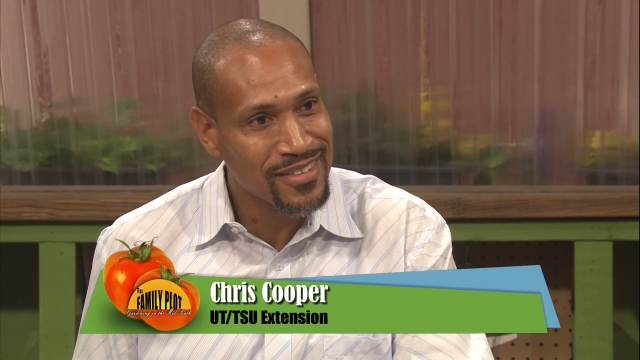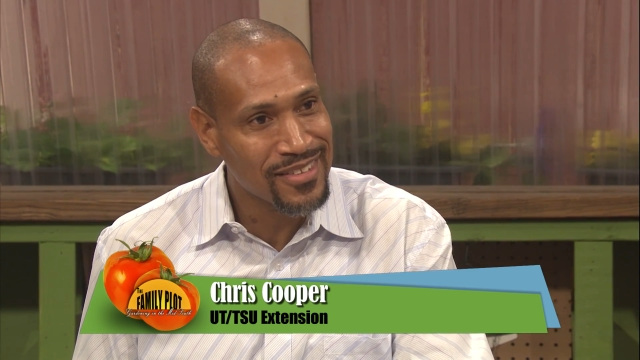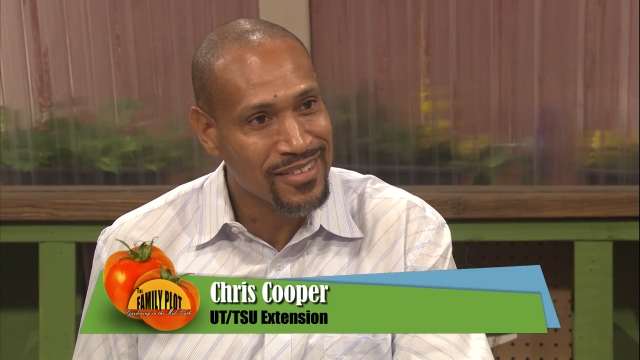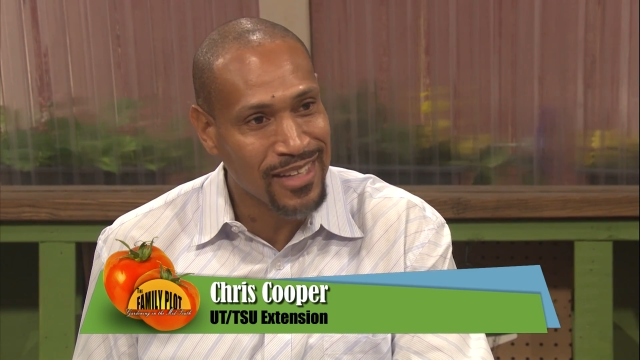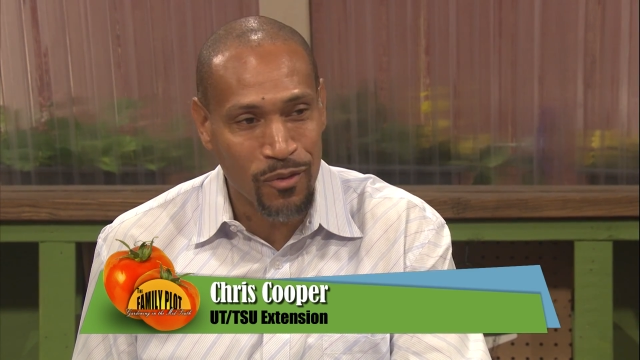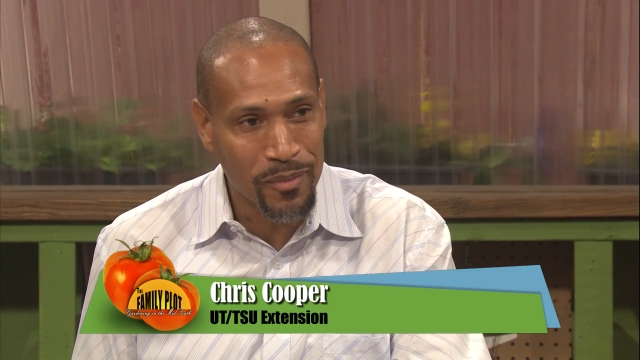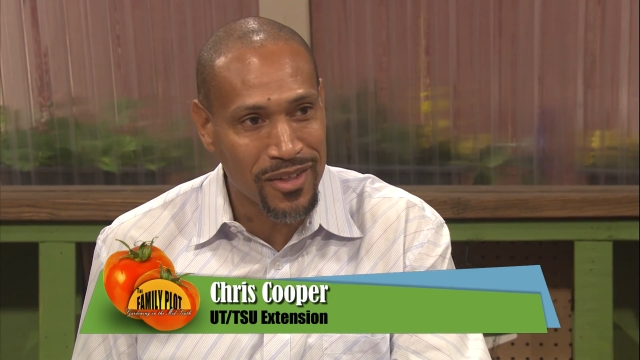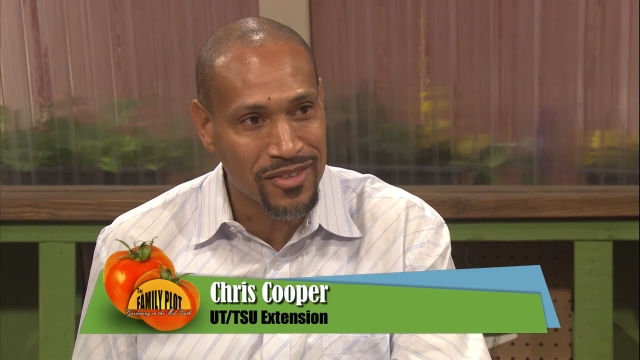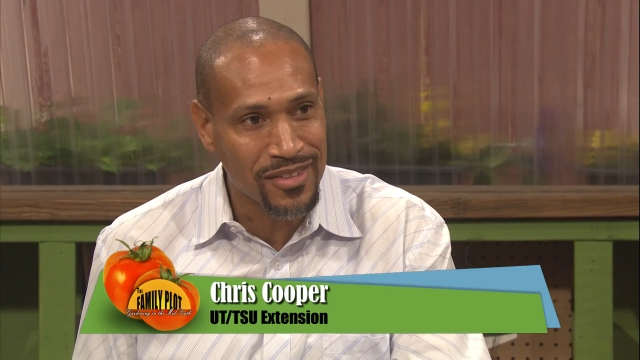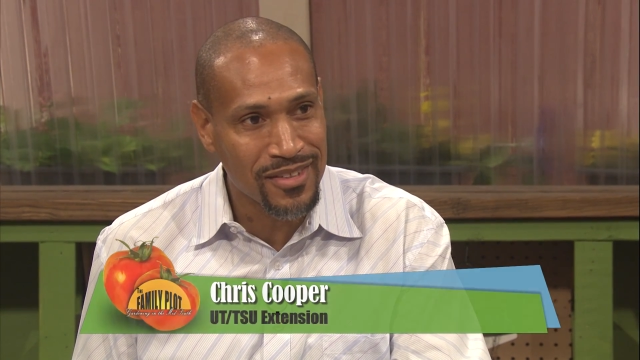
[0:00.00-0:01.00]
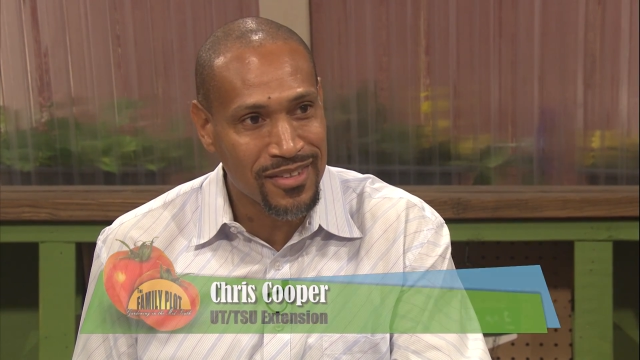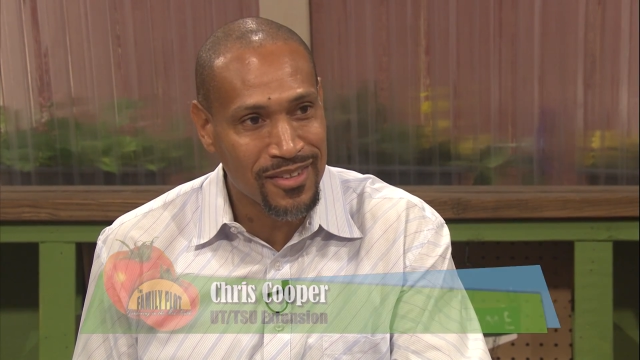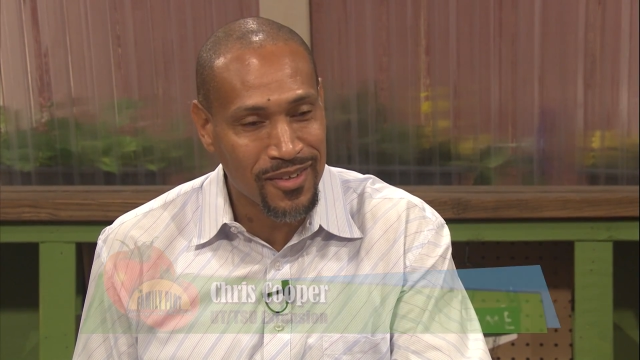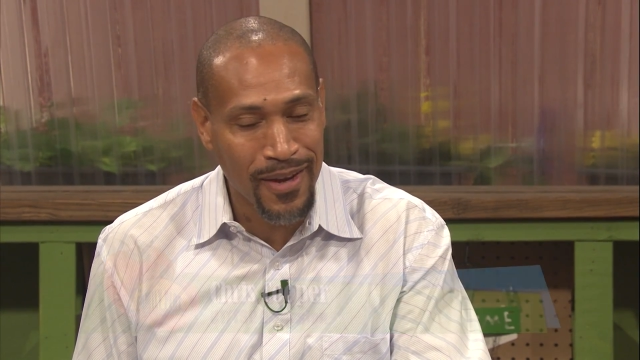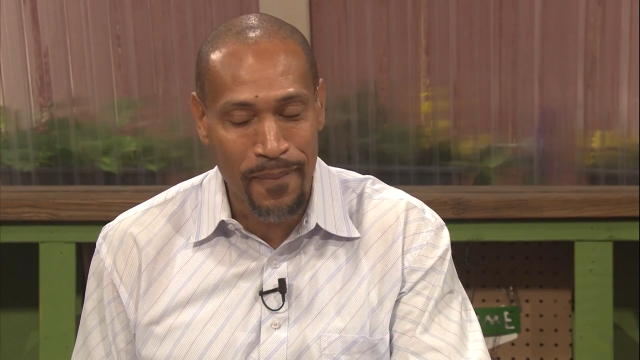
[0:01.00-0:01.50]
mm-hmm. like we mentioned,
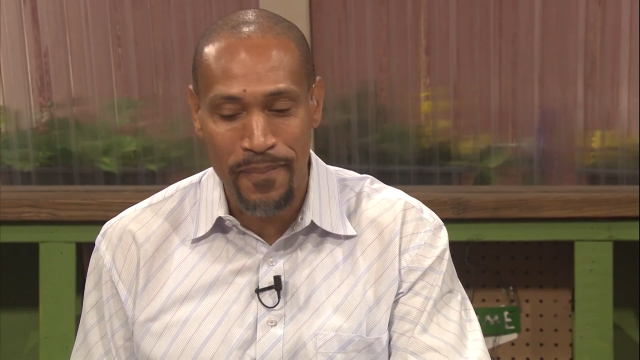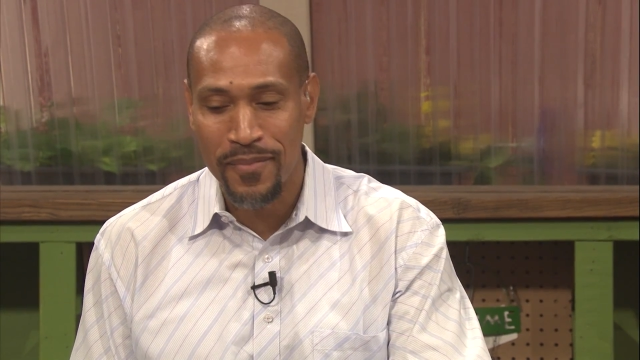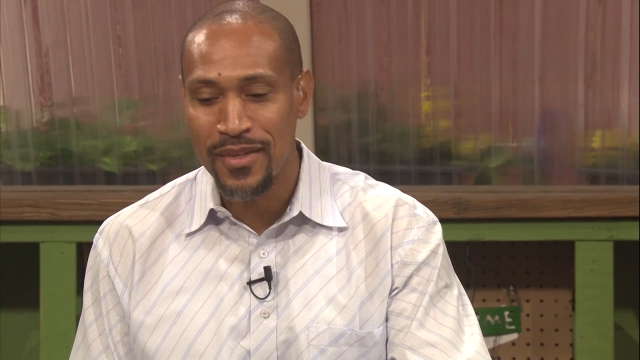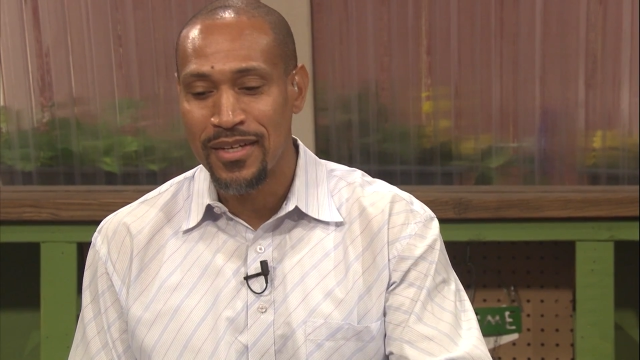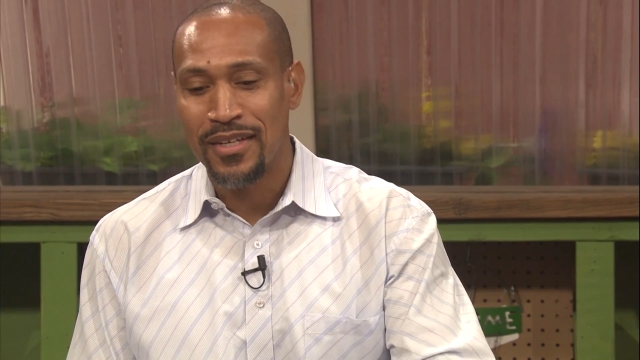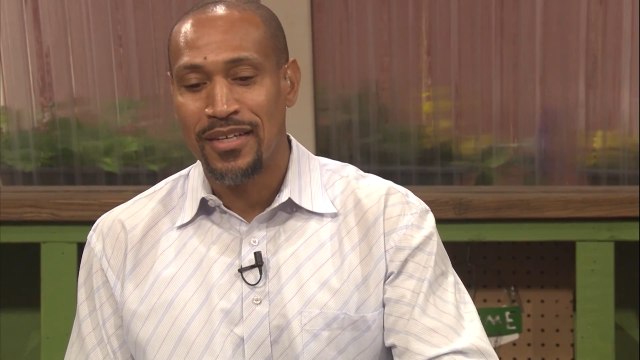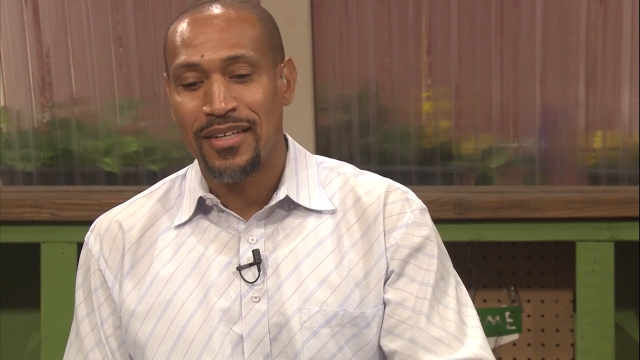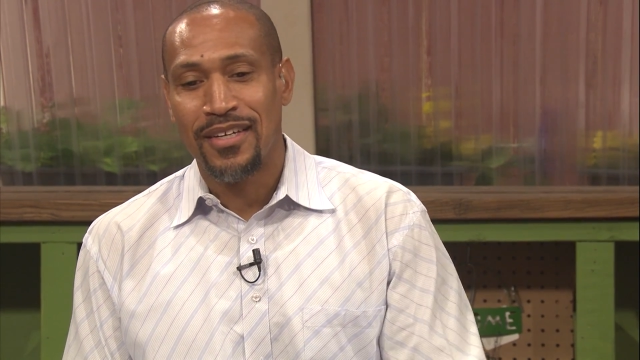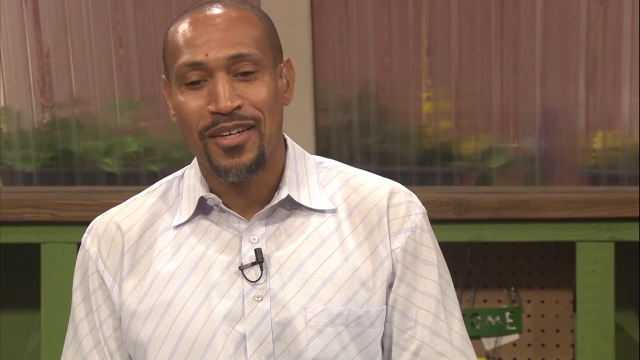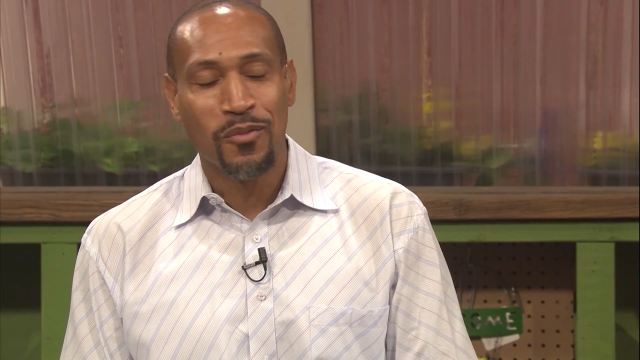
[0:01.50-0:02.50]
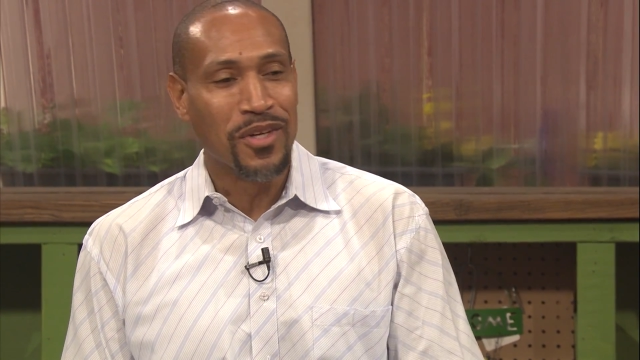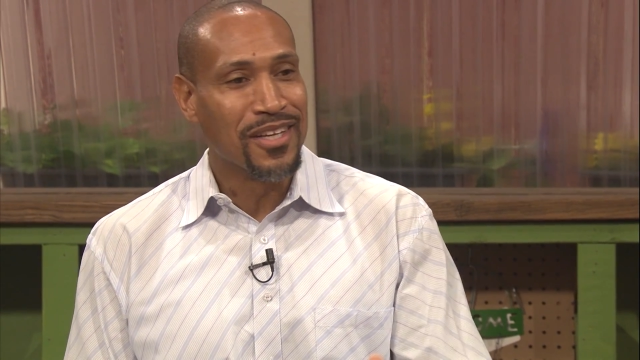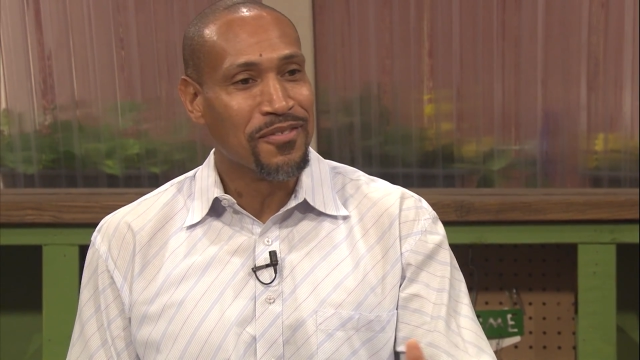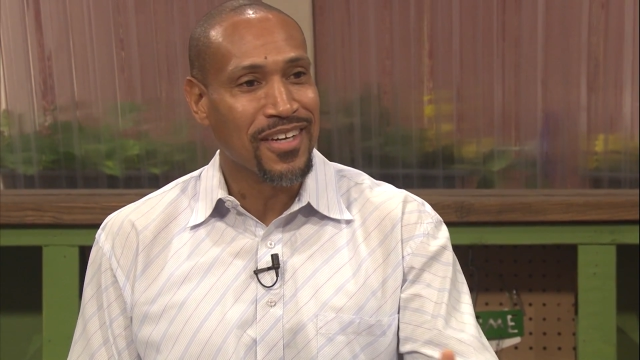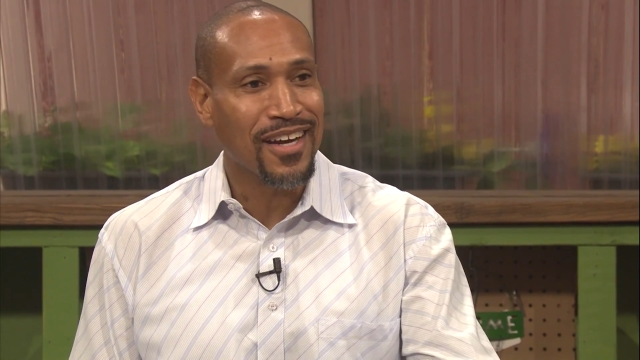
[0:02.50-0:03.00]
okay? We
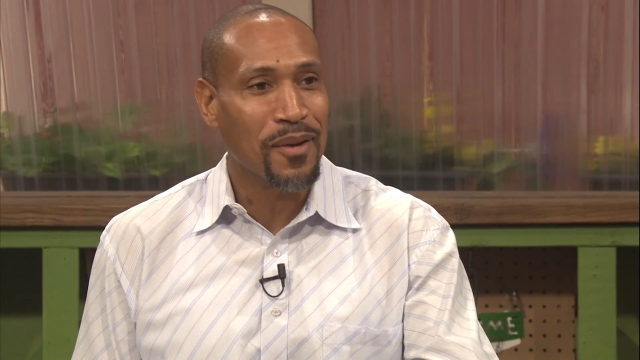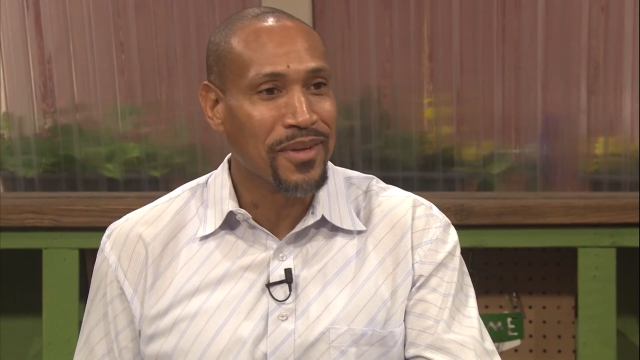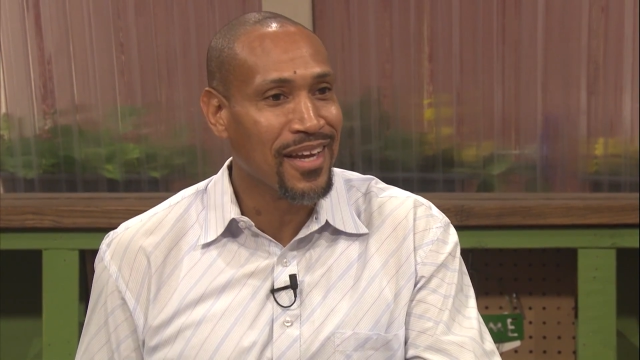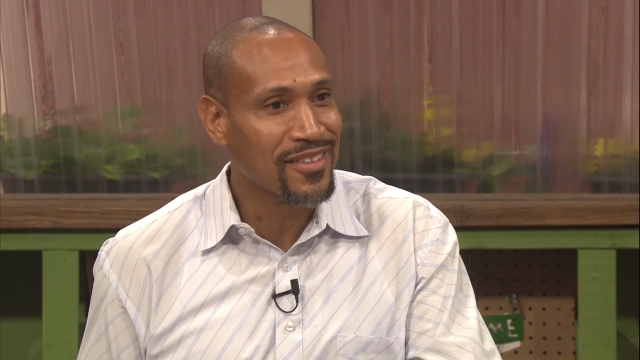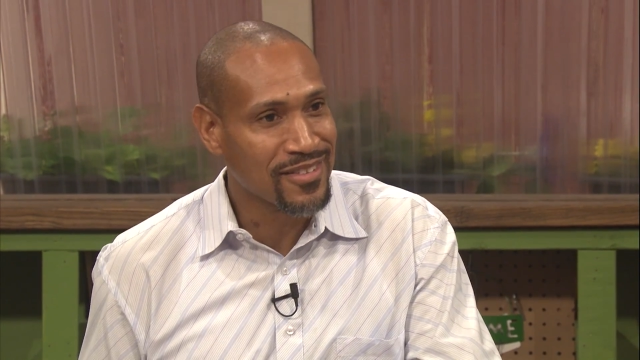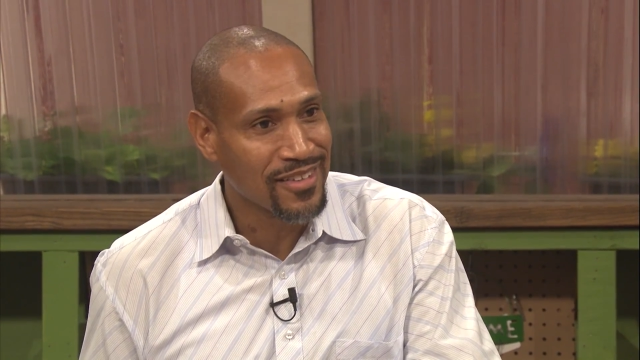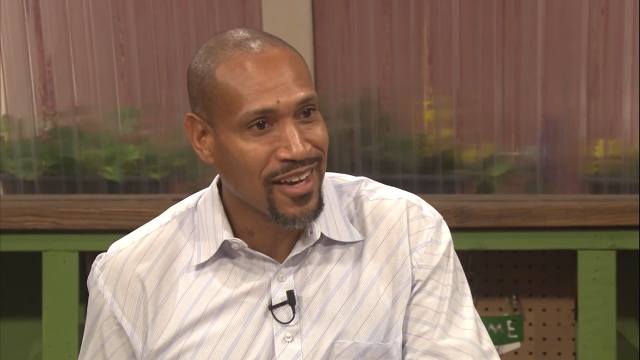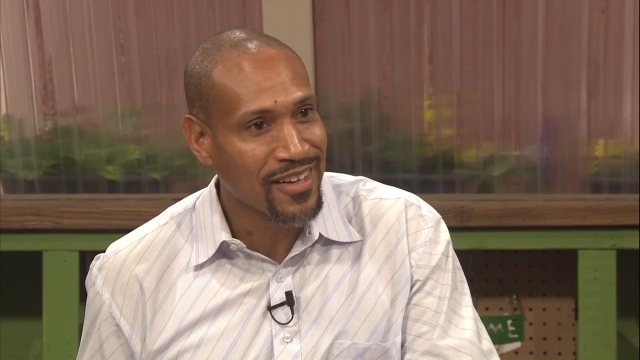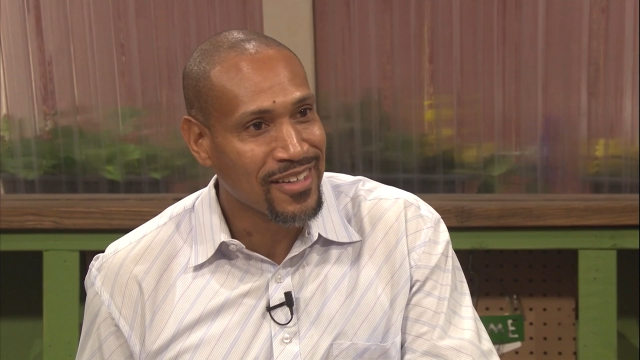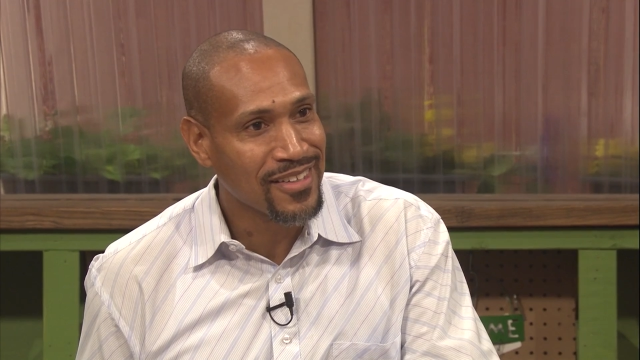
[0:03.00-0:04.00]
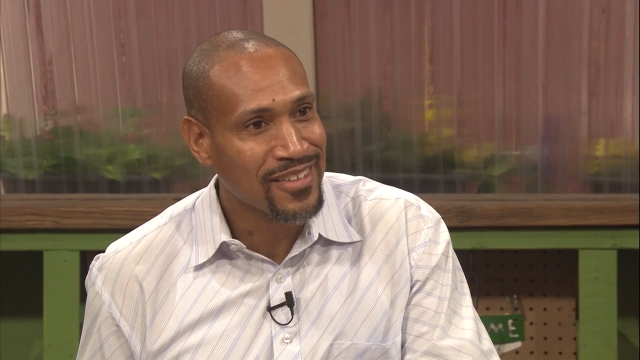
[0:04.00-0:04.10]
live in a copycat society.